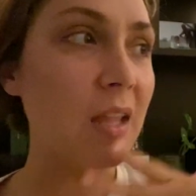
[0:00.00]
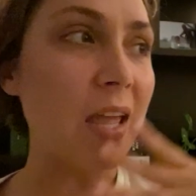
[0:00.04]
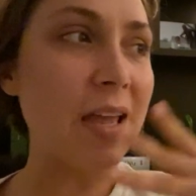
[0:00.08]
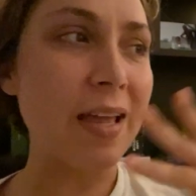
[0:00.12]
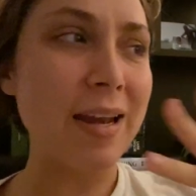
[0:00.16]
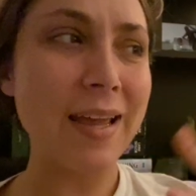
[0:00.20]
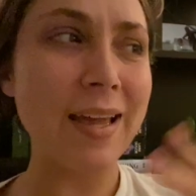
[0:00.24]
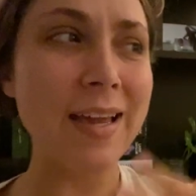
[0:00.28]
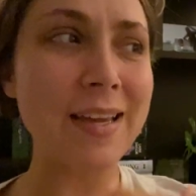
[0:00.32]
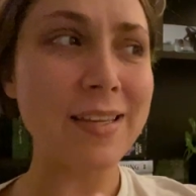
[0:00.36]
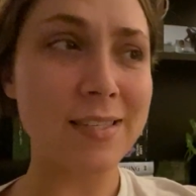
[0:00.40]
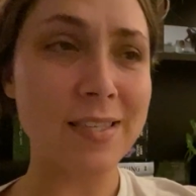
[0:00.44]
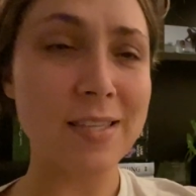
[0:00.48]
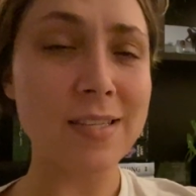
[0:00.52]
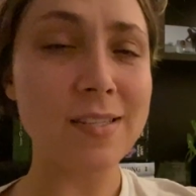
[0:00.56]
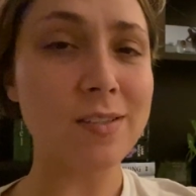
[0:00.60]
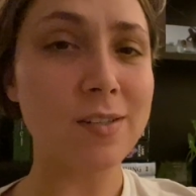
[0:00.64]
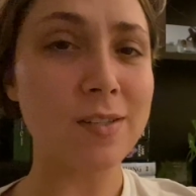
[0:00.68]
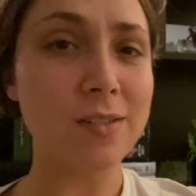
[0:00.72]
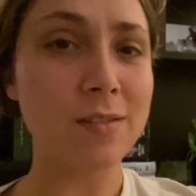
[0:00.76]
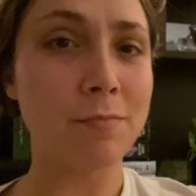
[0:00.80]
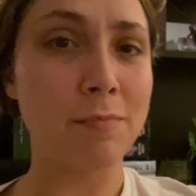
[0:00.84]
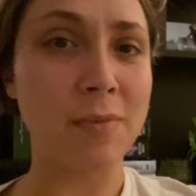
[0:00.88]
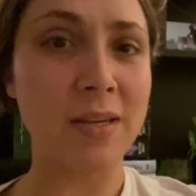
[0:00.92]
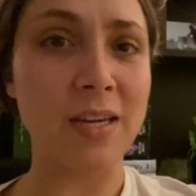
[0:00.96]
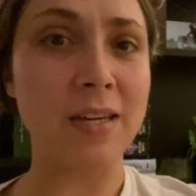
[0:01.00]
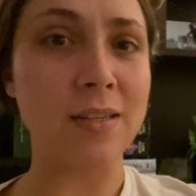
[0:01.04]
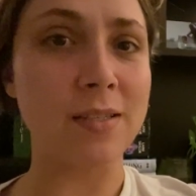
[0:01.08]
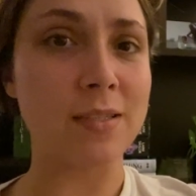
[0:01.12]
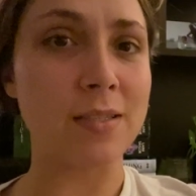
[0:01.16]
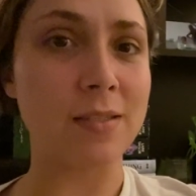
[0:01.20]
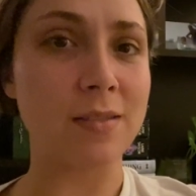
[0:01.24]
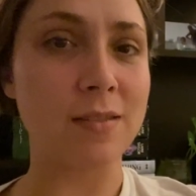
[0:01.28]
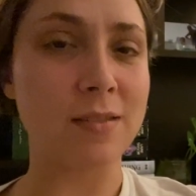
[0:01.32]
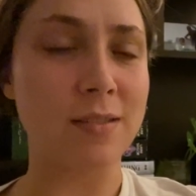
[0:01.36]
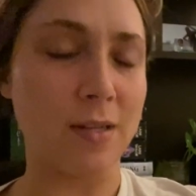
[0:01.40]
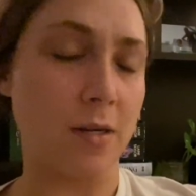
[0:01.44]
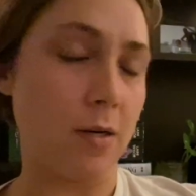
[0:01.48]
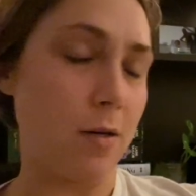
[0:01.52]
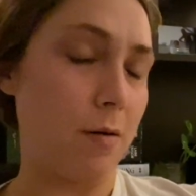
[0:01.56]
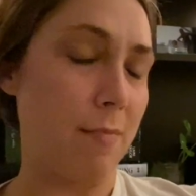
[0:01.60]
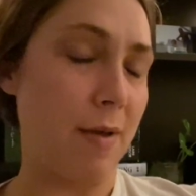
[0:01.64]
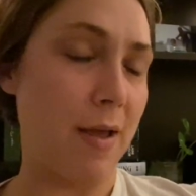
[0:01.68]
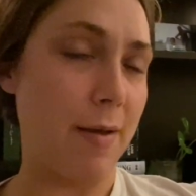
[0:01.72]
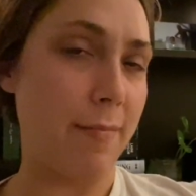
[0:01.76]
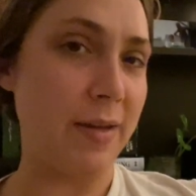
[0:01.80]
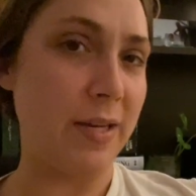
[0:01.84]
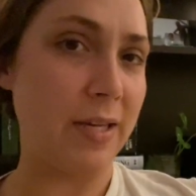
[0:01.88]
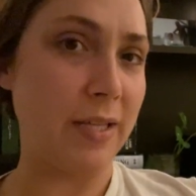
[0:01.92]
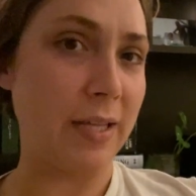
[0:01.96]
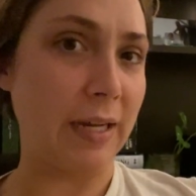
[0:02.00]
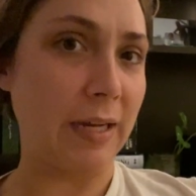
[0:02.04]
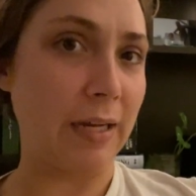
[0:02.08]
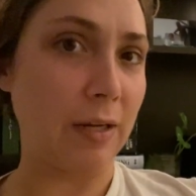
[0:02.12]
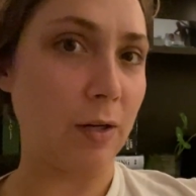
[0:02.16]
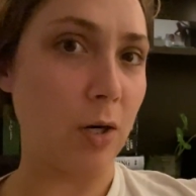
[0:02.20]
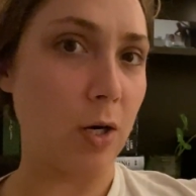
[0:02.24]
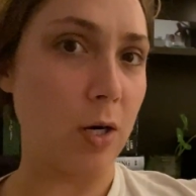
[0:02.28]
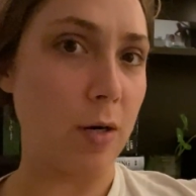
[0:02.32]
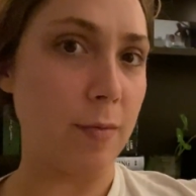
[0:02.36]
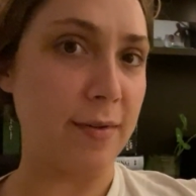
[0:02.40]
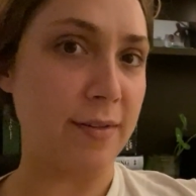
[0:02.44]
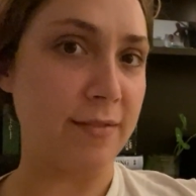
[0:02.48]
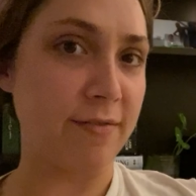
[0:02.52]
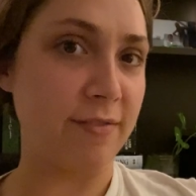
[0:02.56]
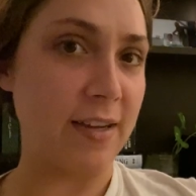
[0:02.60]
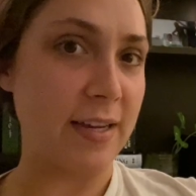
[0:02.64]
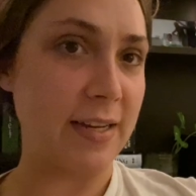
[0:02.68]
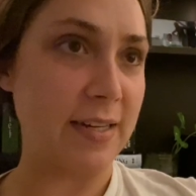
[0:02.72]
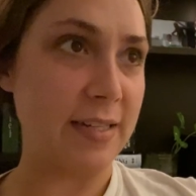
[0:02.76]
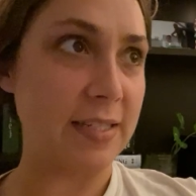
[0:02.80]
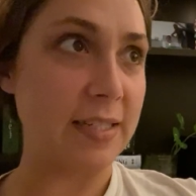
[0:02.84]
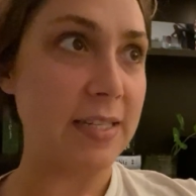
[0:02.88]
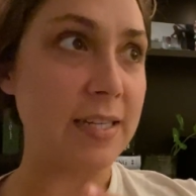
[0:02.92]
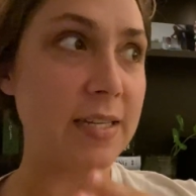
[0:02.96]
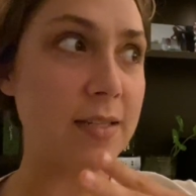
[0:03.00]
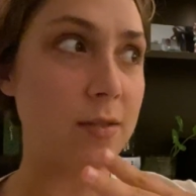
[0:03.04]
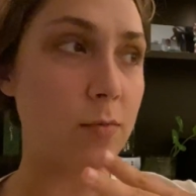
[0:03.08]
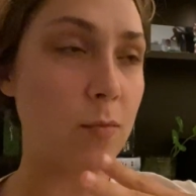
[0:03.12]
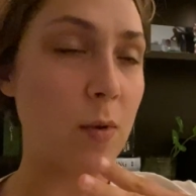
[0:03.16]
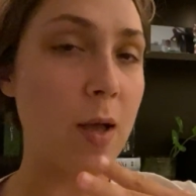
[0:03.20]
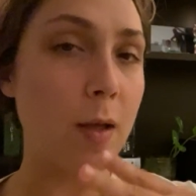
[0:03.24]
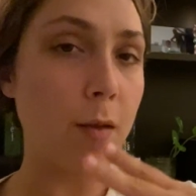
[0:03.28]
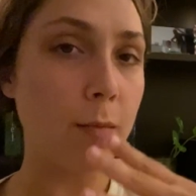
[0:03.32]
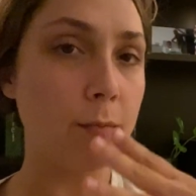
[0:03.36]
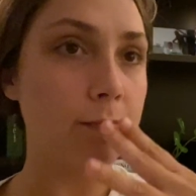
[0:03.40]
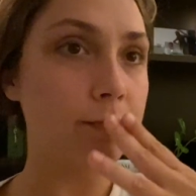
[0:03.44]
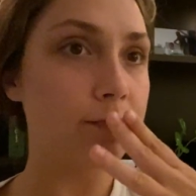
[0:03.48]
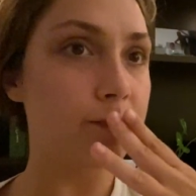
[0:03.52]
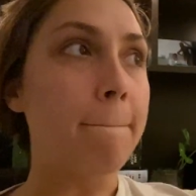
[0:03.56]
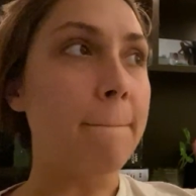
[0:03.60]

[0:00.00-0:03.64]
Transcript: And I guess this could be considered maybe like an urban fantasy as well.